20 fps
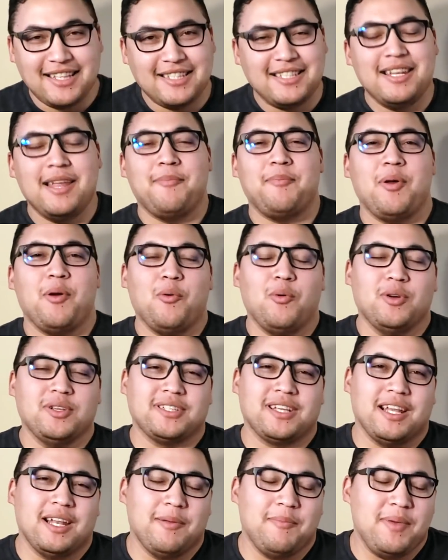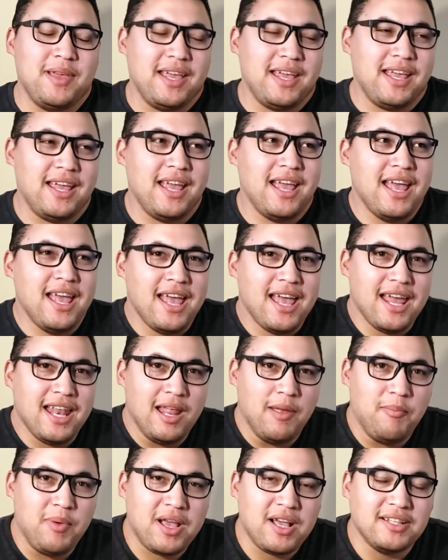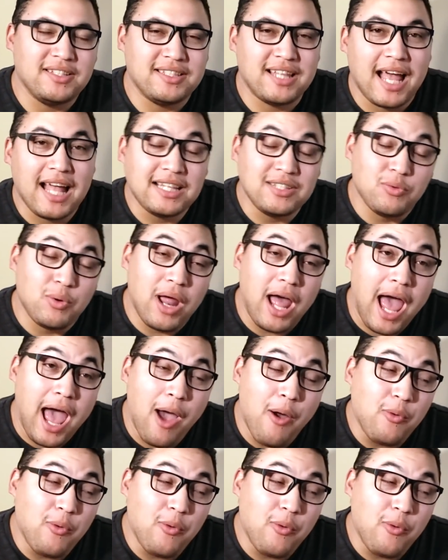snippet was going to be in it because that's what I